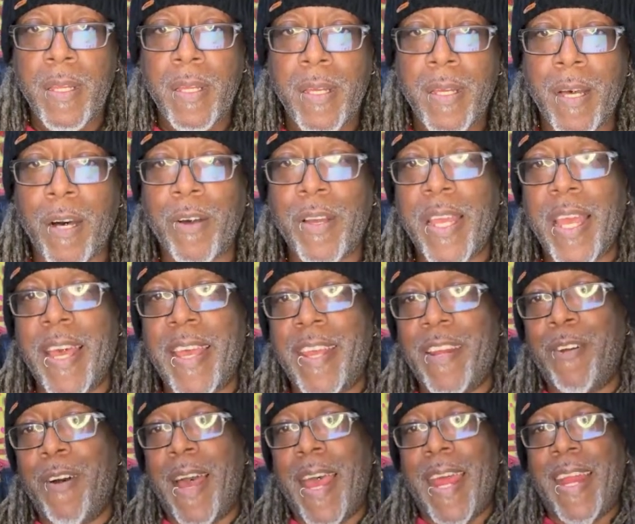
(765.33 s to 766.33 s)
Oh yeah,
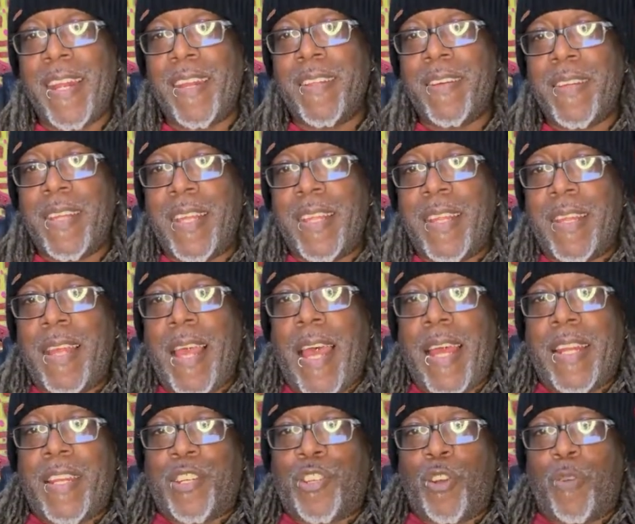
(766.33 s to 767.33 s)
I had
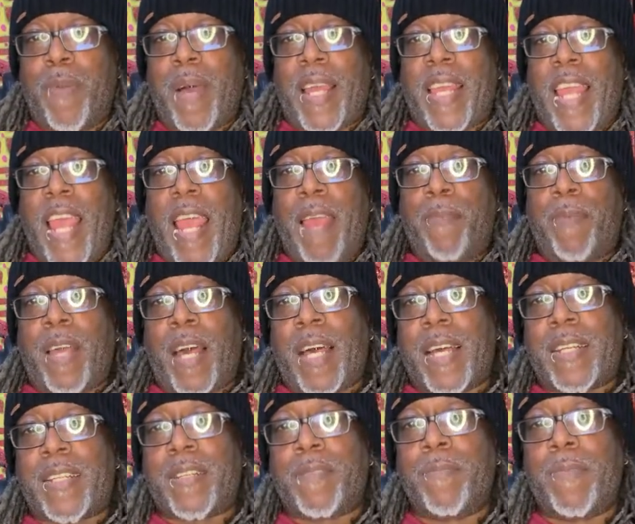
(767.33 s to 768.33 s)
to show my
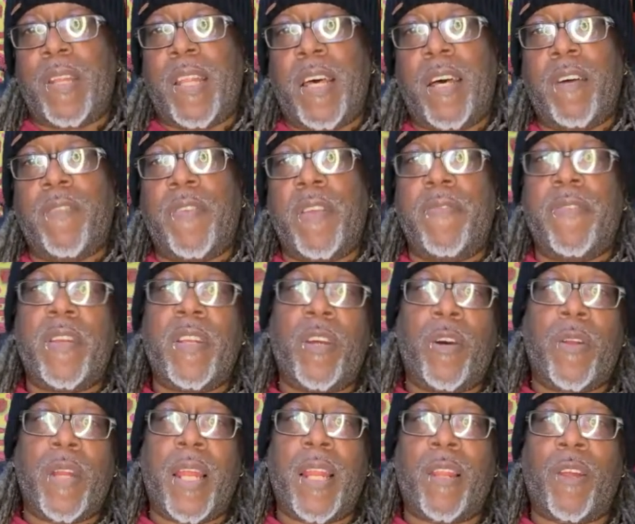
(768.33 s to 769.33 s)
Gamecocks some love, even
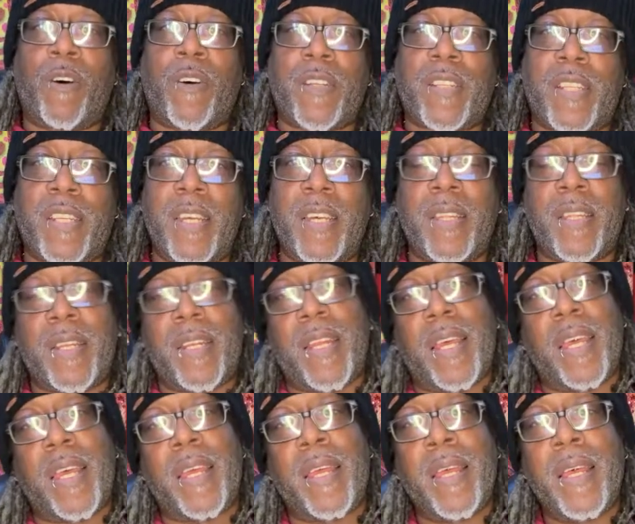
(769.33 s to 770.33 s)
though they lost the other
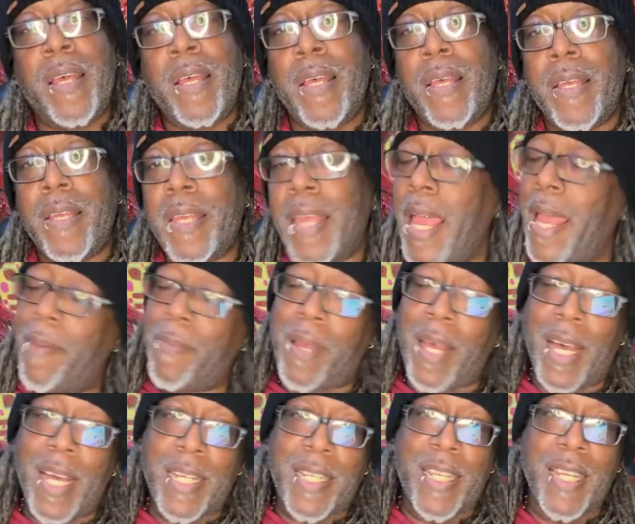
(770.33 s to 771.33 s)
day.
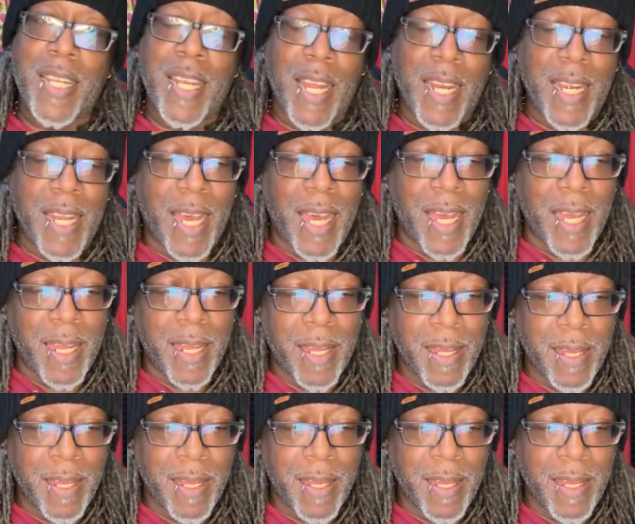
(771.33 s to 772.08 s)
Gamecock till I die.